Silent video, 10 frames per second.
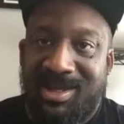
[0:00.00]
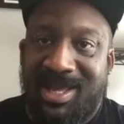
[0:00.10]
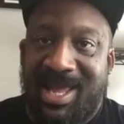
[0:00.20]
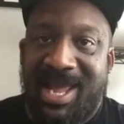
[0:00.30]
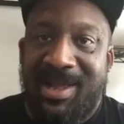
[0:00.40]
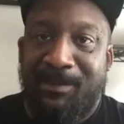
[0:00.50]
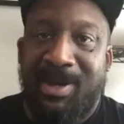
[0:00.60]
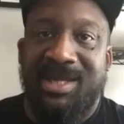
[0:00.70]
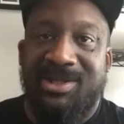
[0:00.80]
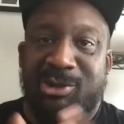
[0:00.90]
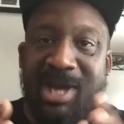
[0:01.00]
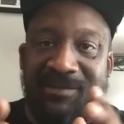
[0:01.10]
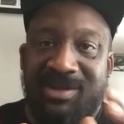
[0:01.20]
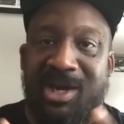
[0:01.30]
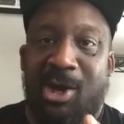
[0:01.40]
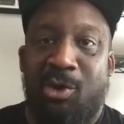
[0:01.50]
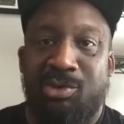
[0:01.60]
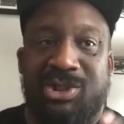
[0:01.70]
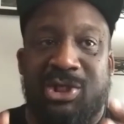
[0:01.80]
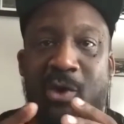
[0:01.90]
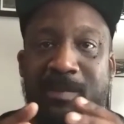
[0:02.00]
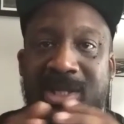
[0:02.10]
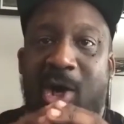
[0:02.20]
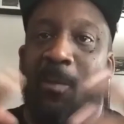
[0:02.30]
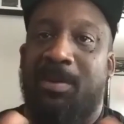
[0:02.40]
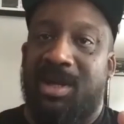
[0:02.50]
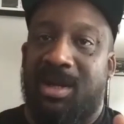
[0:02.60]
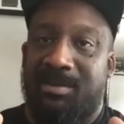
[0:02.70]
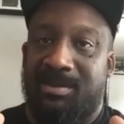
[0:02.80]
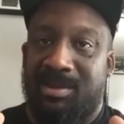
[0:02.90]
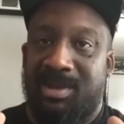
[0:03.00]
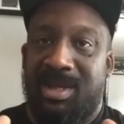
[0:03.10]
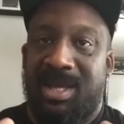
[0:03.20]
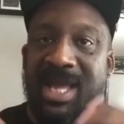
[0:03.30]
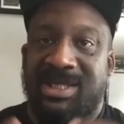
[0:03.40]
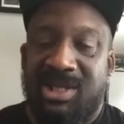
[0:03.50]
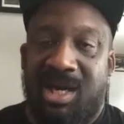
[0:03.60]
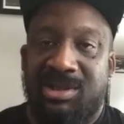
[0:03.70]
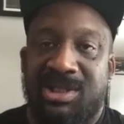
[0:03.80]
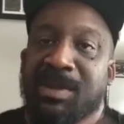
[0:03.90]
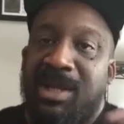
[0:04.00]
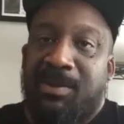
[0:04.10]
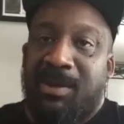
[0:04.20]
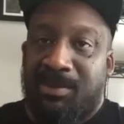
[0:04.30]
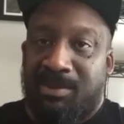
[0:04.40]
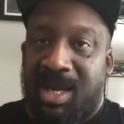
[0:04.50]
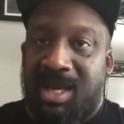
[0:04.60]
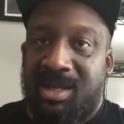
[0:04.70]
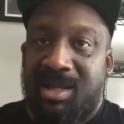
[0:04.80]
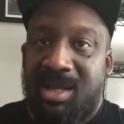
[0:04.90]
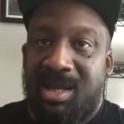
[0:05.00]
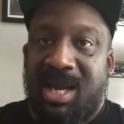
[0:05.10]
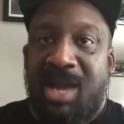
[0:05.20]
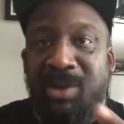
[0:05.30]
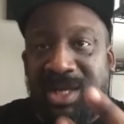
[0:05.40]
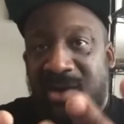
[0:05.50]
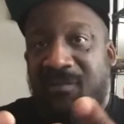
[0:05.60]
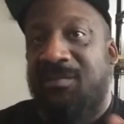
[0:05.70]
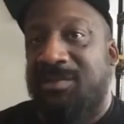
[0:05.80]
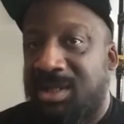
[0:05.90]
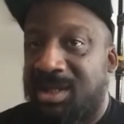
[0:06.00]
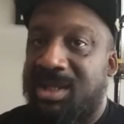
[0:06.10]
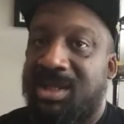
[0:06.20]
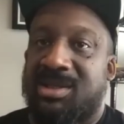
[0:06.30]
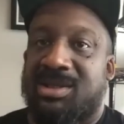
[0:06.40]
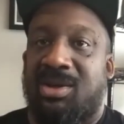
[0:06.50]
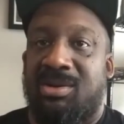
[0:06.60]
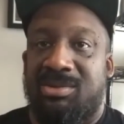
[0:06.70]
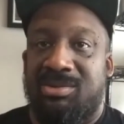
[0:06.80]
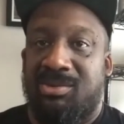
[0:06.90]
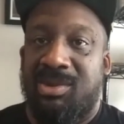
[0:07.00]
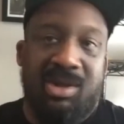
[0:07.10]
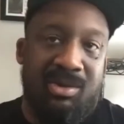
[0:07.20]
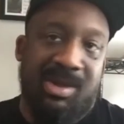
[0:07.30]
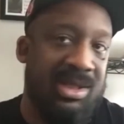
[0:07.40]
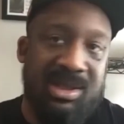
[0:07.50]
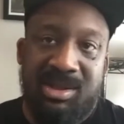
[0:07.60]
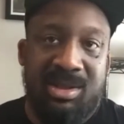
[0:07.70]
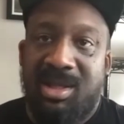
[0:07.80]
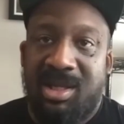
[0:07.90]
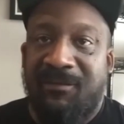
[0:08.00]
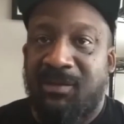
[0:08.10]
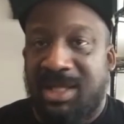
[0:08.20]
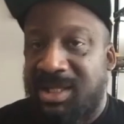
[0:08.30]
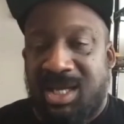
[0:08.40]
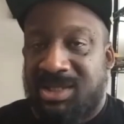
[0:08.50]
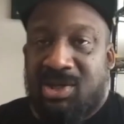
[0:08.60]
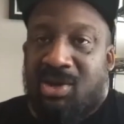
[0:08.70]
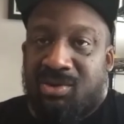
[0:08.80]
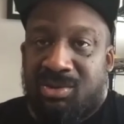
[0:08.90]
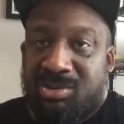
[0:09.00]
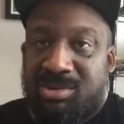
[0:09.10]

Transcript: that. But traveling alone showed me to open up and start just meeting people, right? Like we come from the hood, so we don't really. If you ain't in our circle,